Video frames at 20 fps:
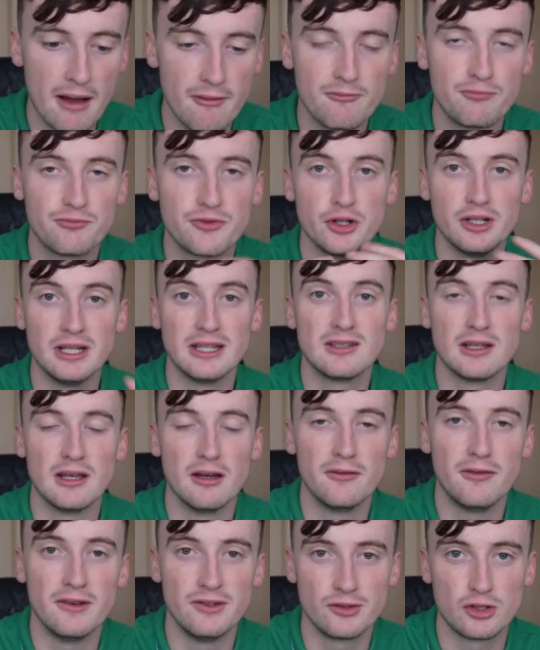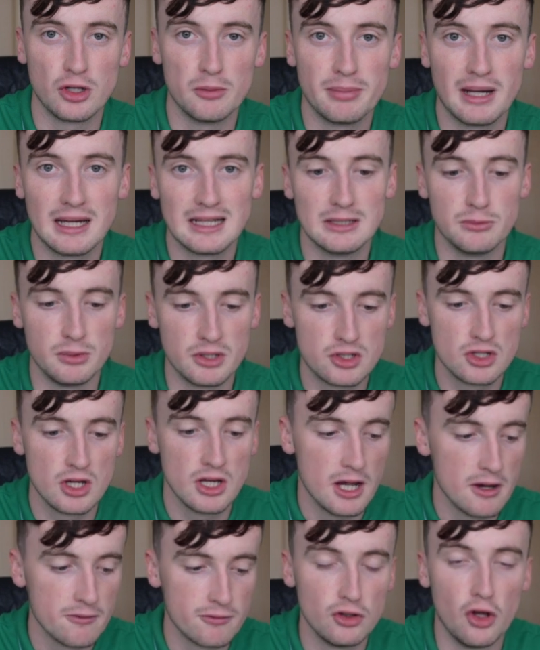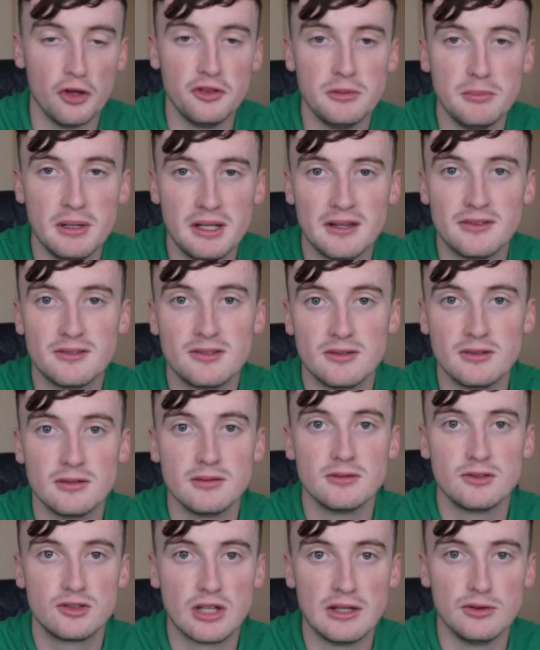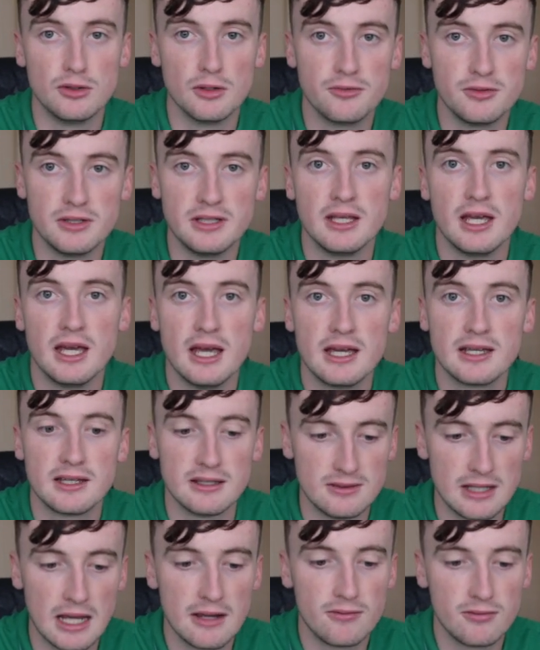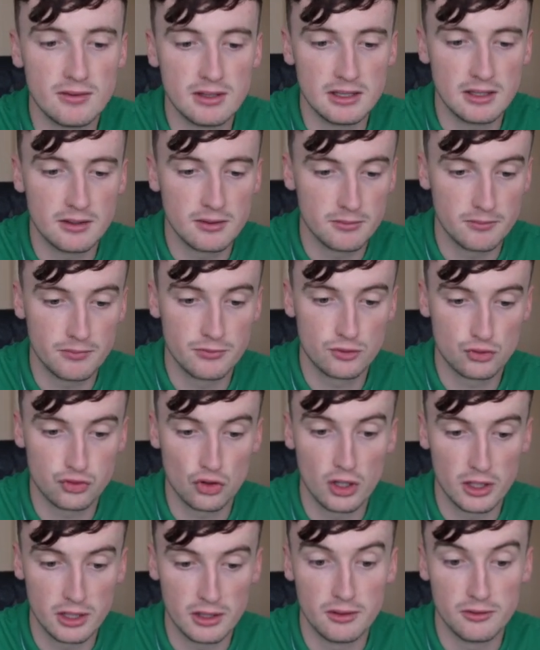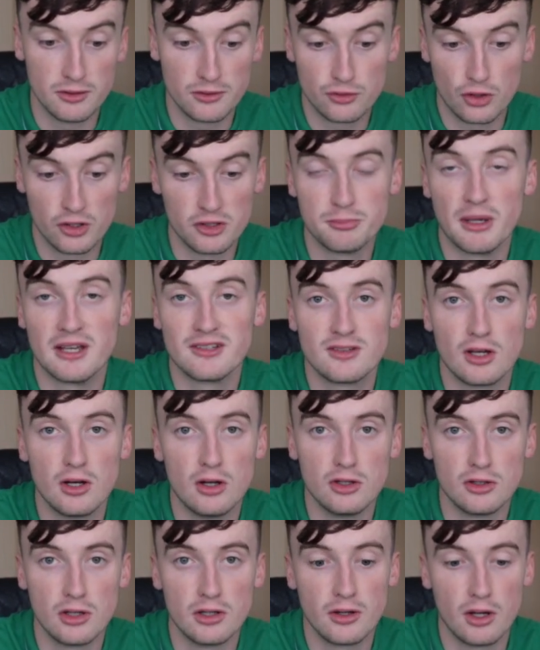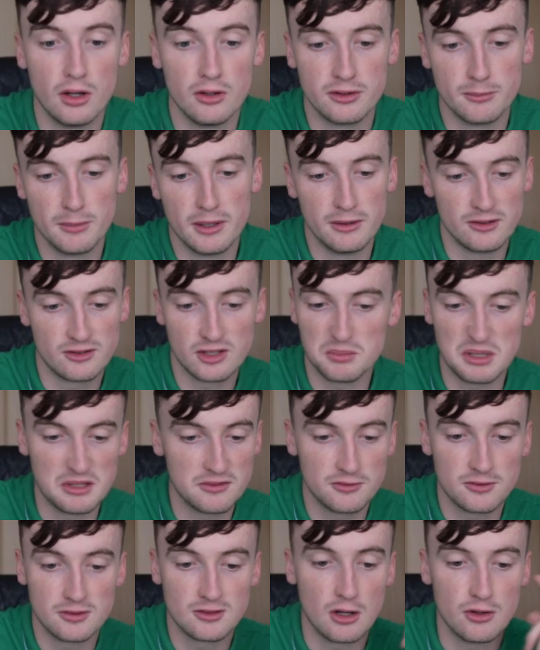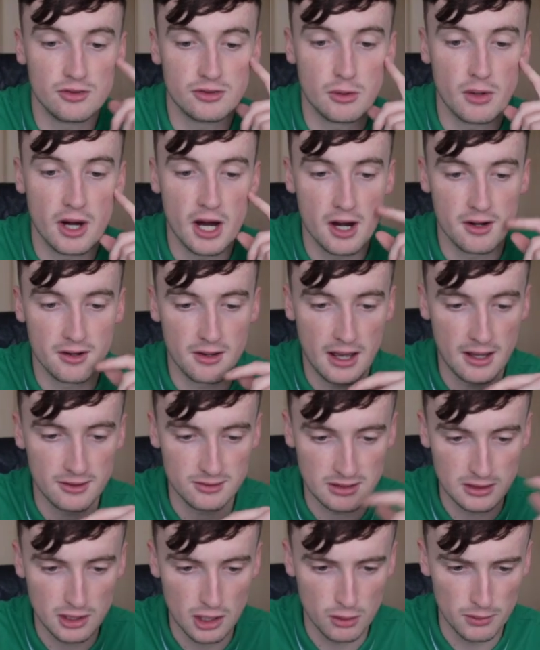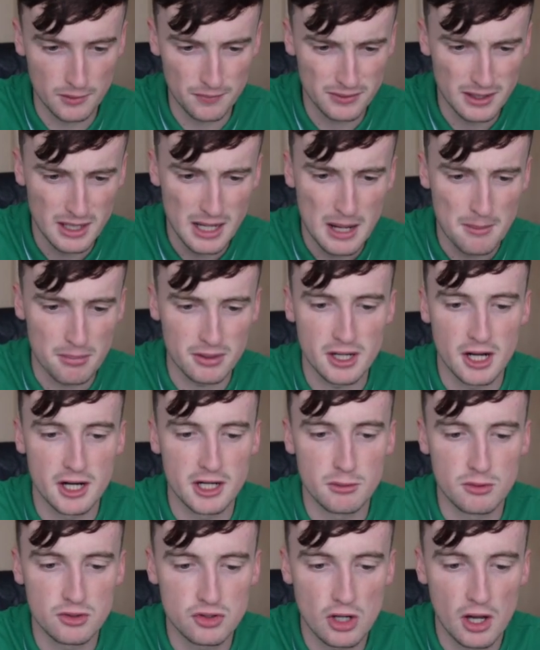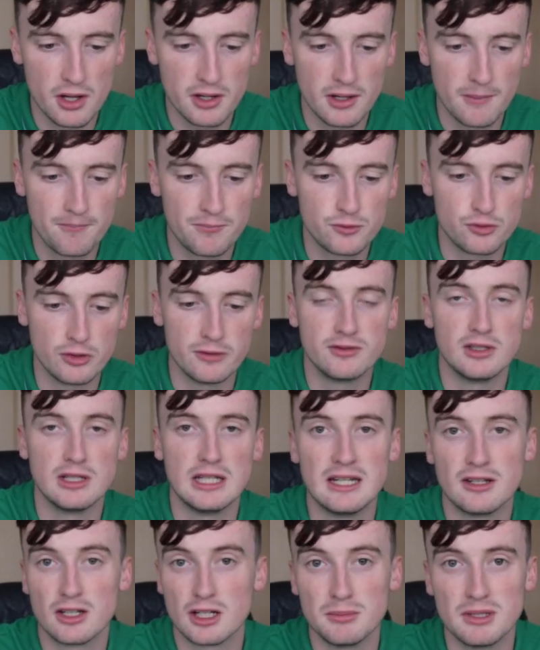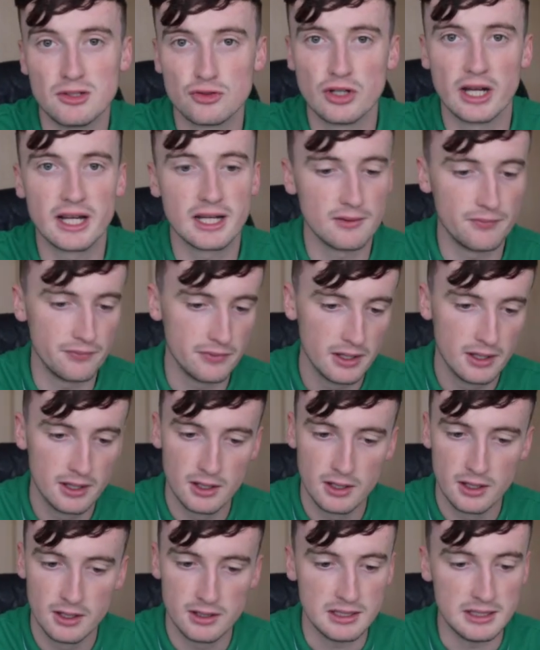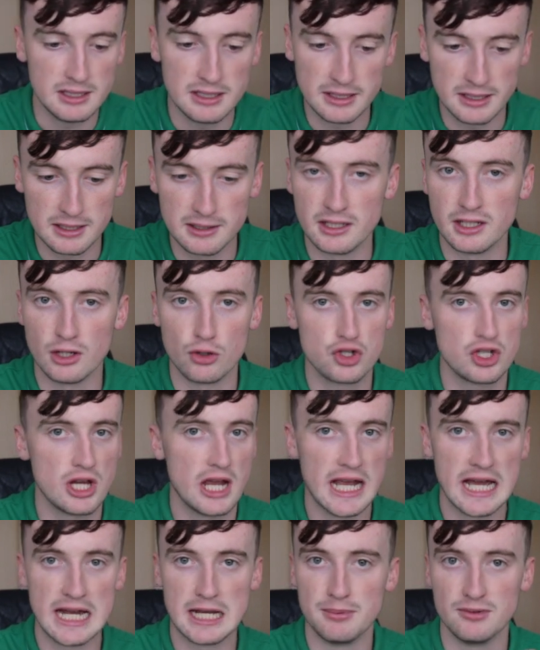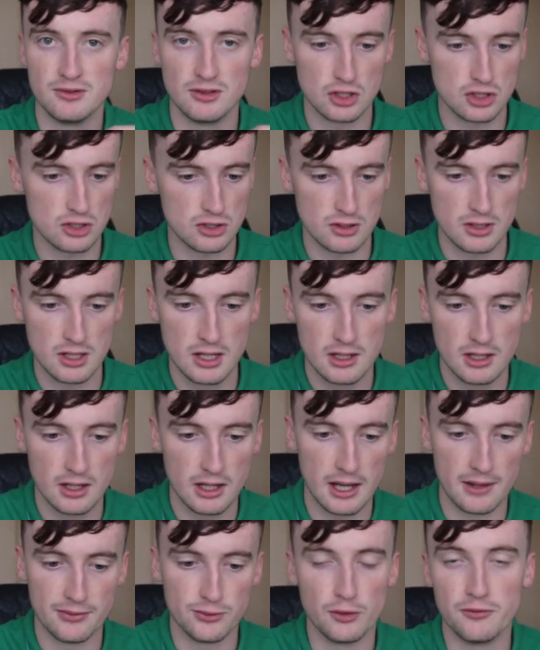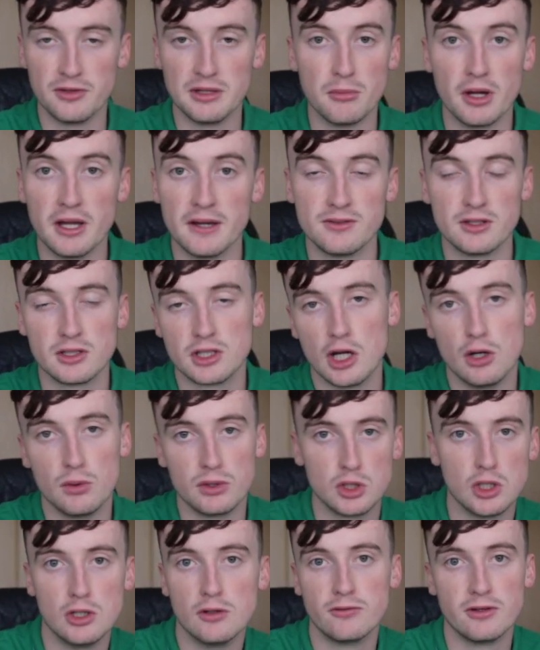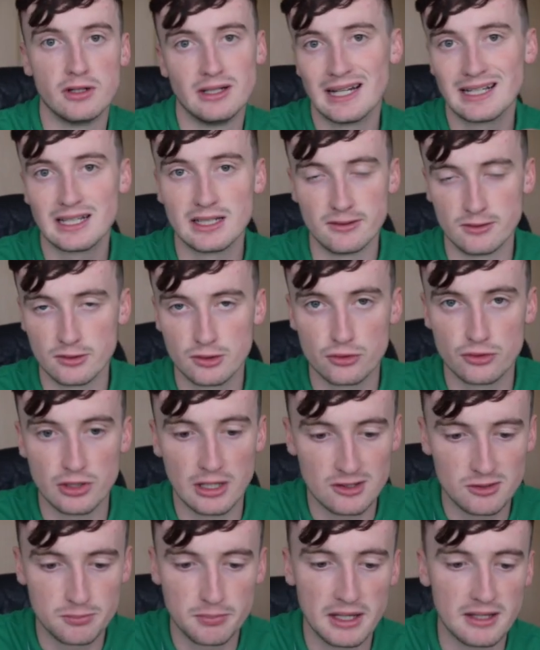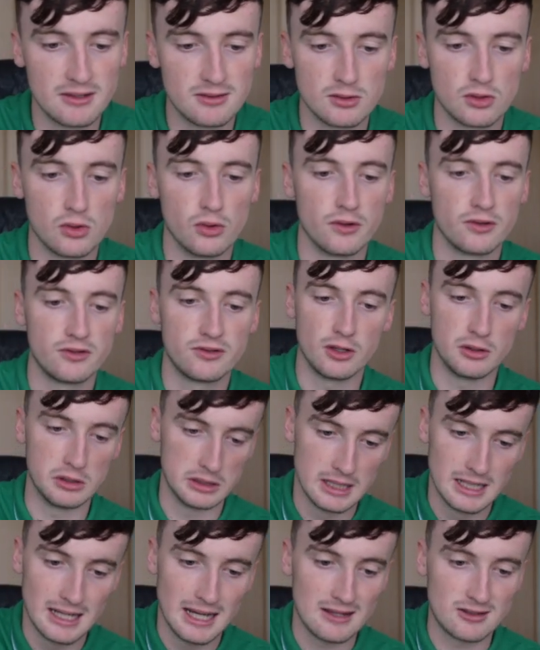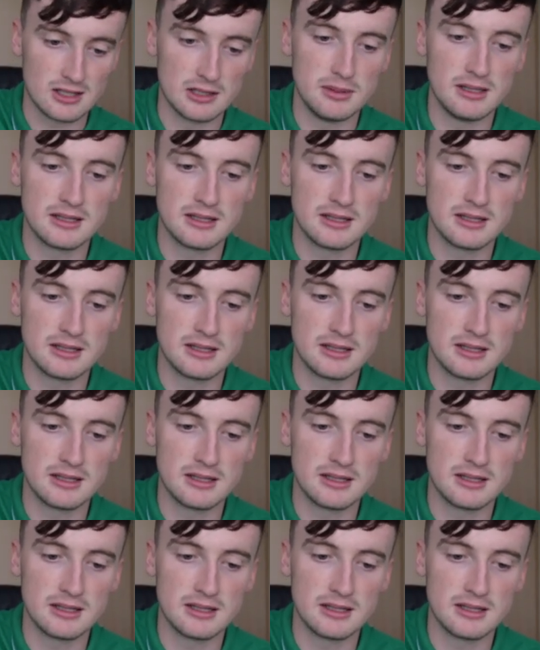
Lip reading: turn into a physical battle, which for 90 minutes Shane Duffy can definitely try his best to hold them out. It's going to be so hard, as you know, and Bernardo and Jota drifting in are going to be dragging Egan and O'Shea out of position, and Duffy might have to go and cover, and that could create space, of course. So it's going to be a